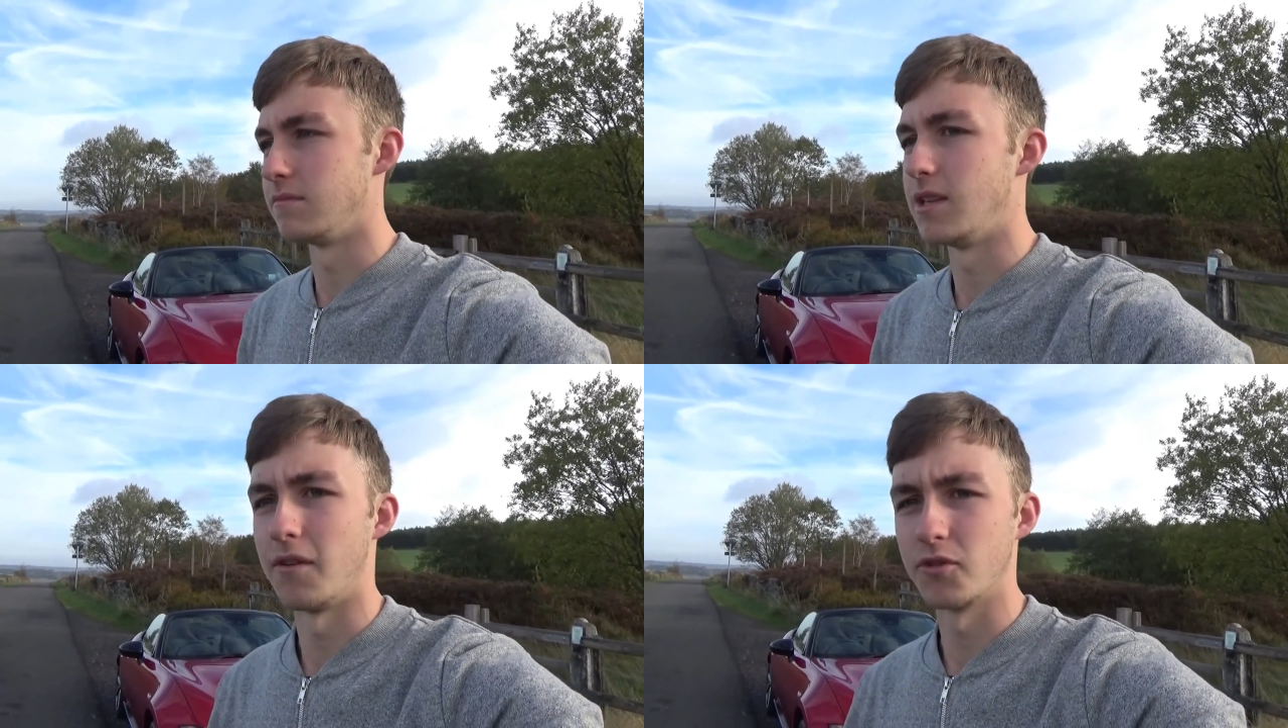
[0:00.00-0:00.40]

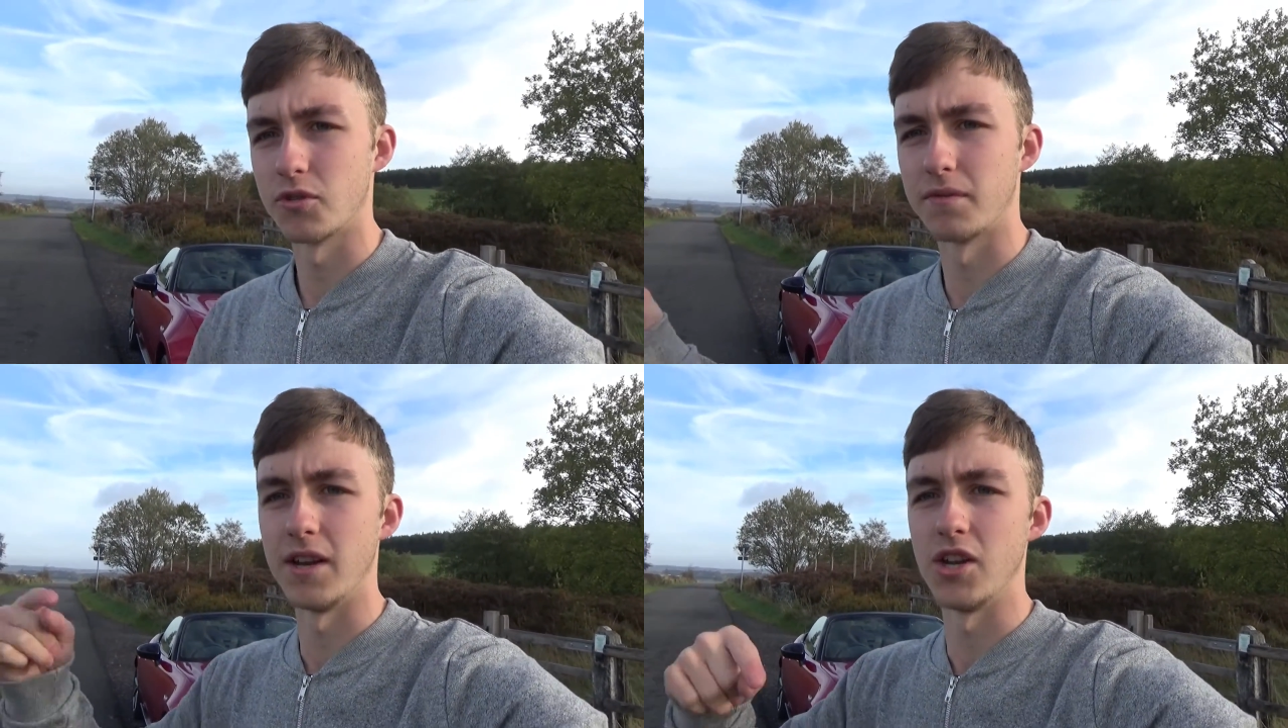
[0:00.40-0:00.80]
Now I've
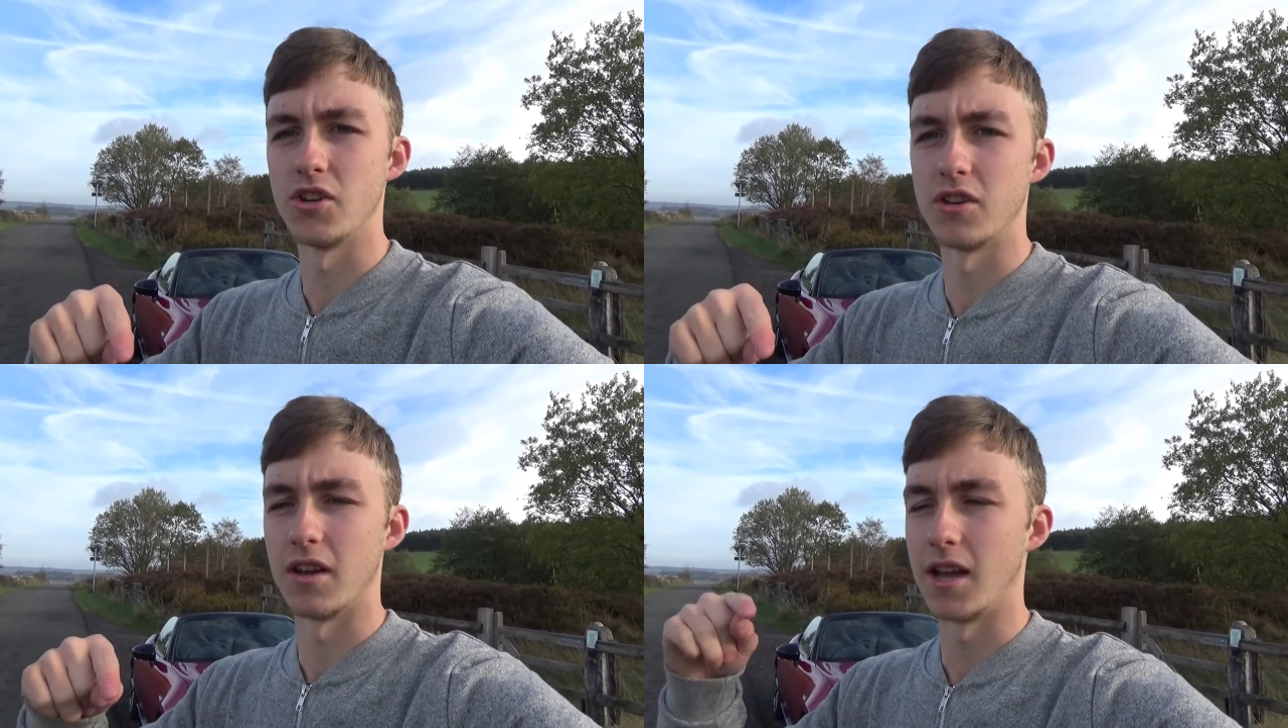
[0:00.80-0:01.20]
just
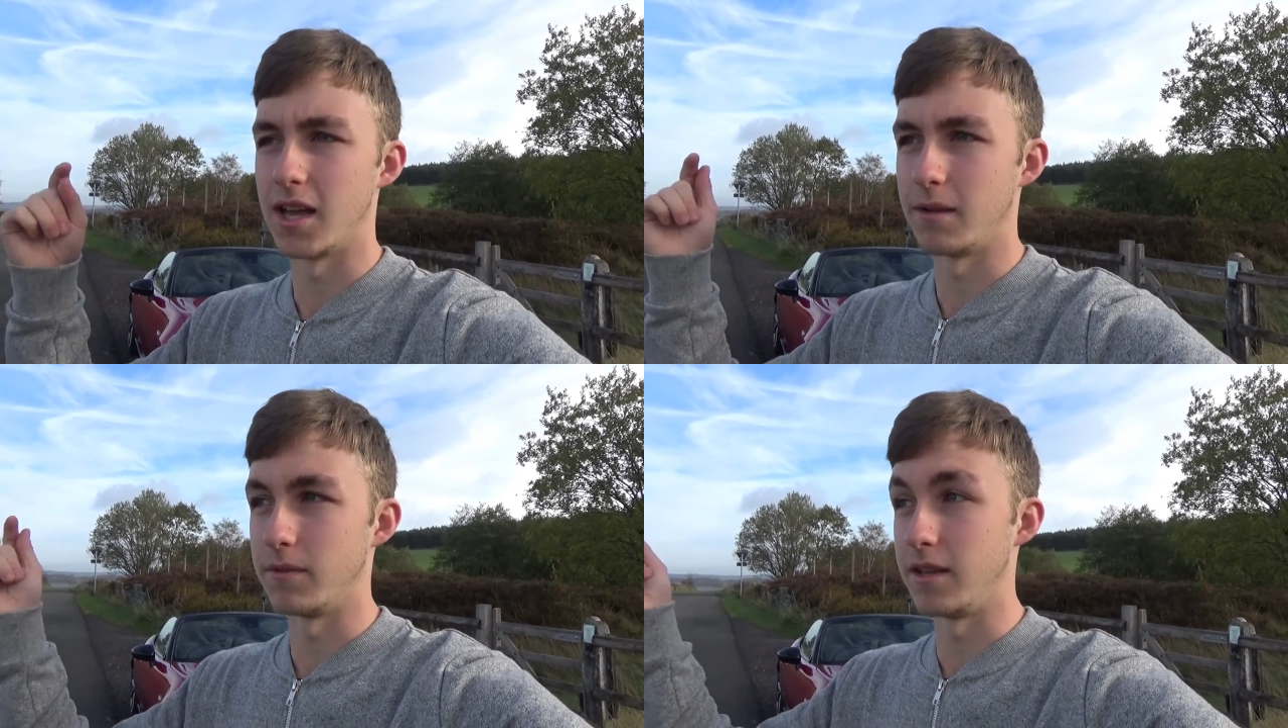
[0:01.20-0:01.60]
finished
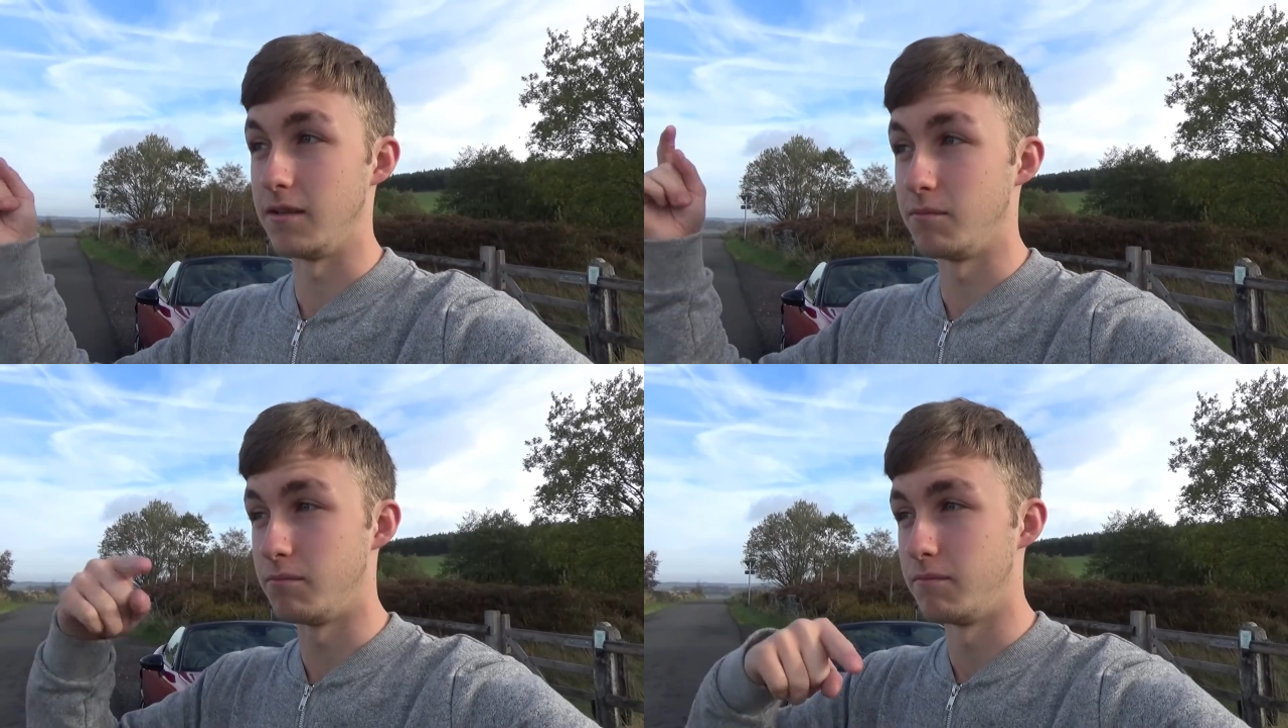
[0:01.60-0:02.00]

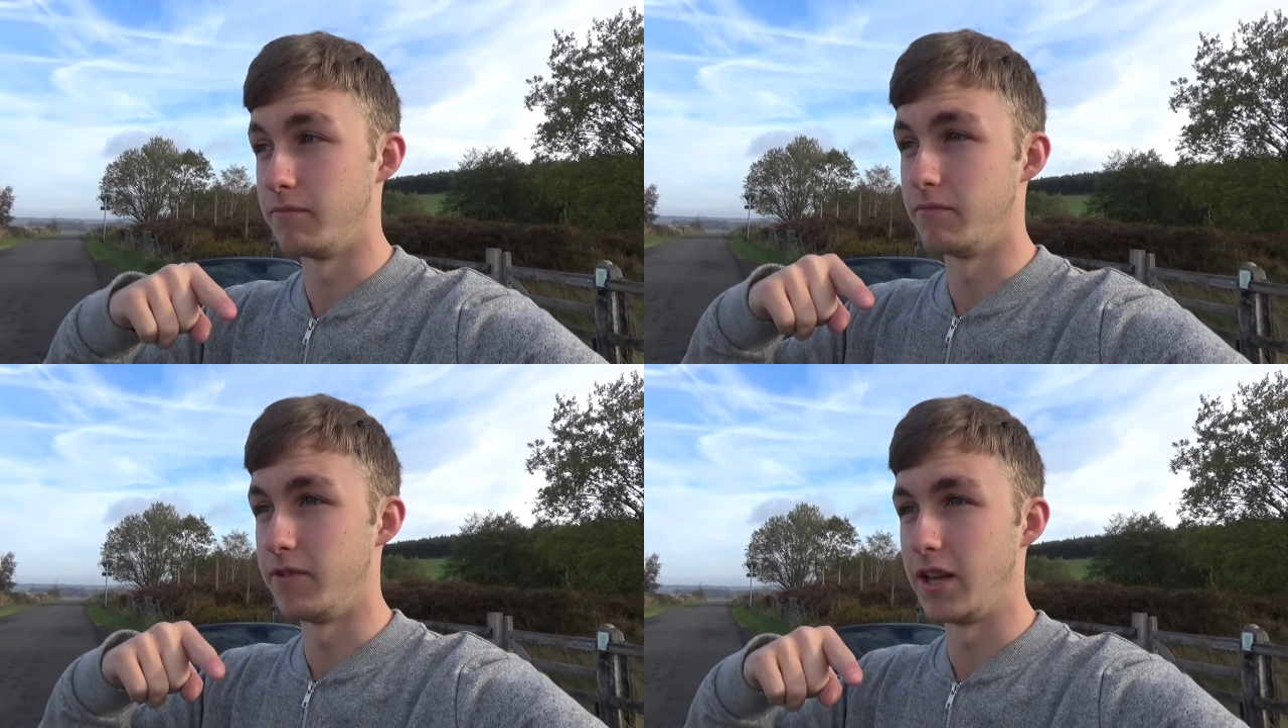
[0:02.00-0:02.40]
the
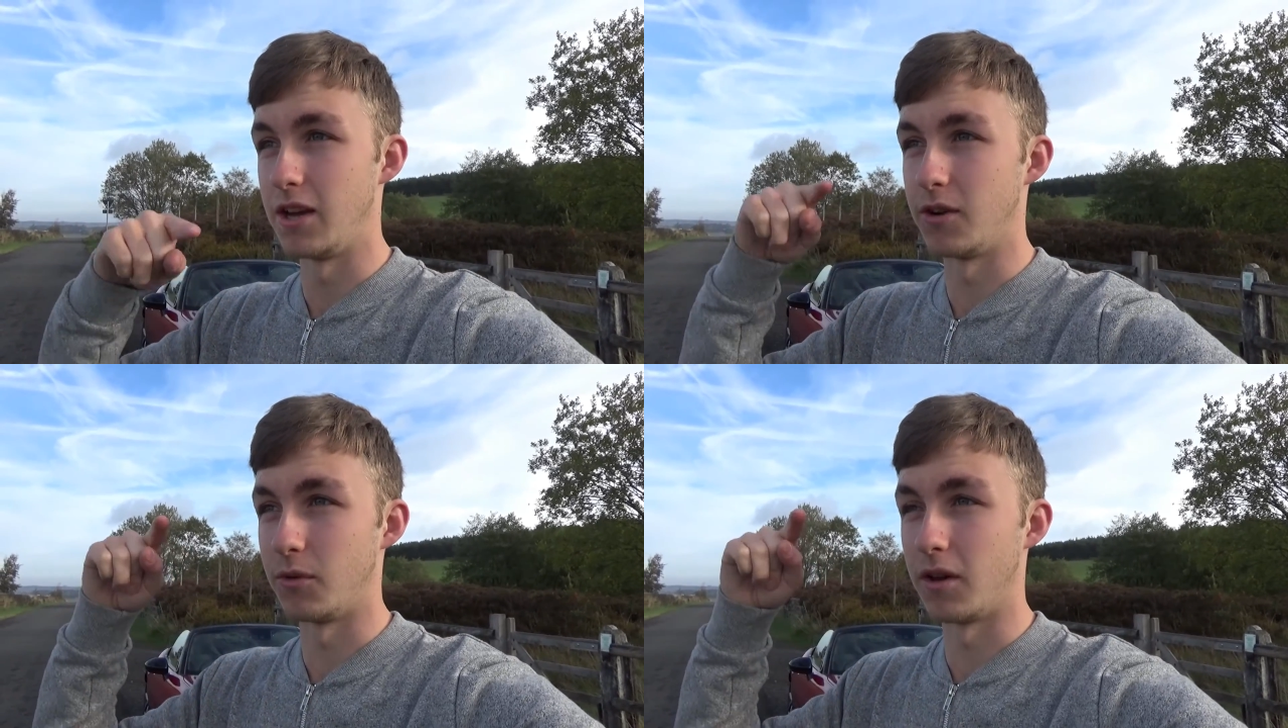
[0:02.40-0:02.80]

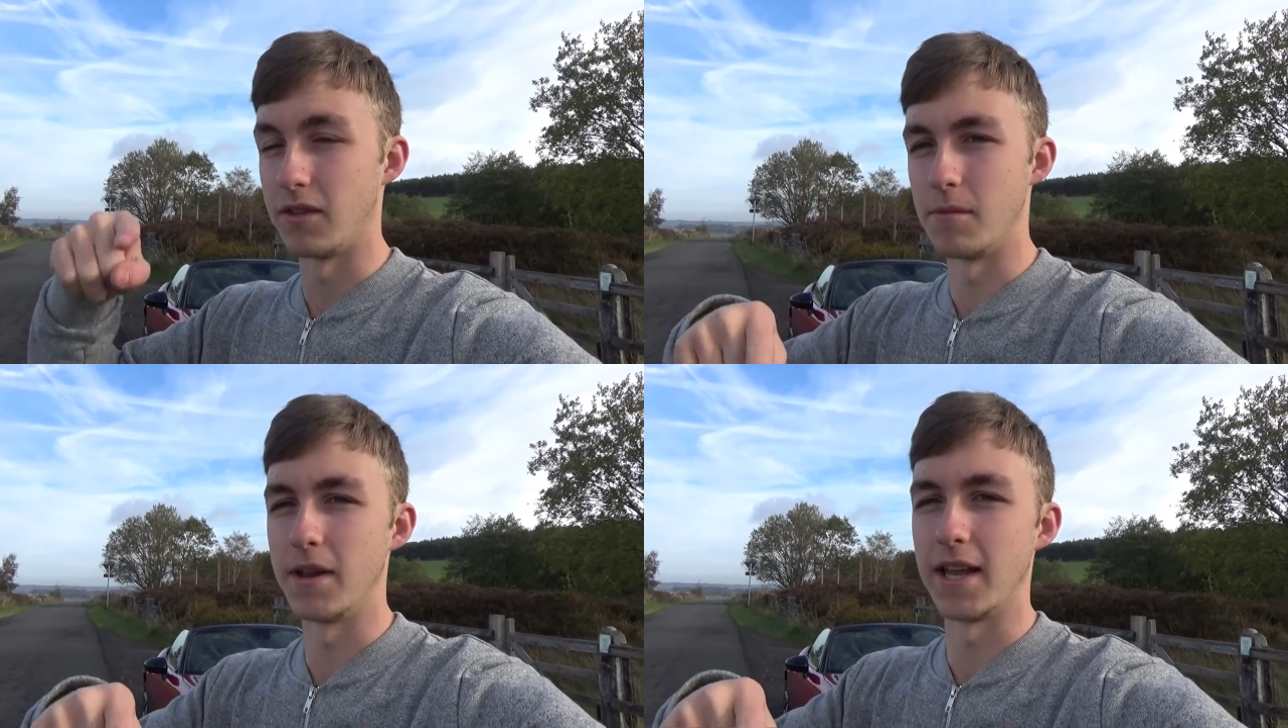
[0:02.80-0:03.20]
video on
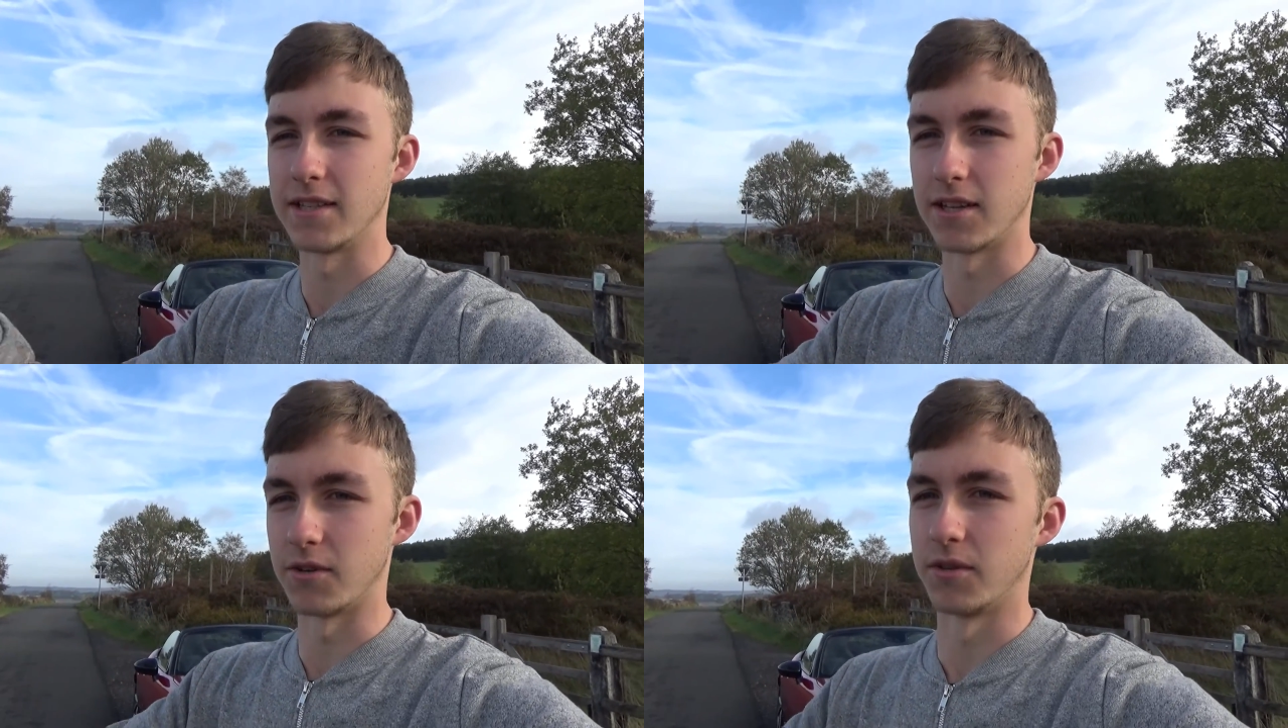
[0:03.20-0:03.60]
the Mini,
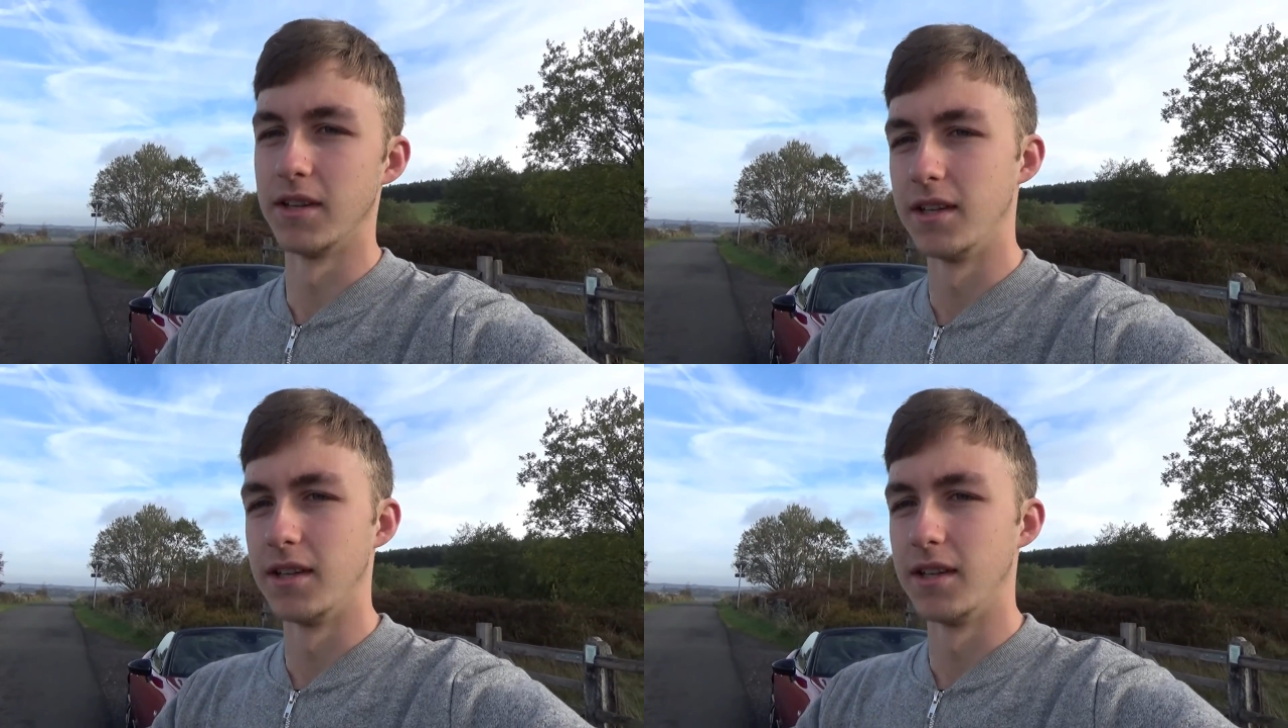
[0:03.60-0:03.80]
so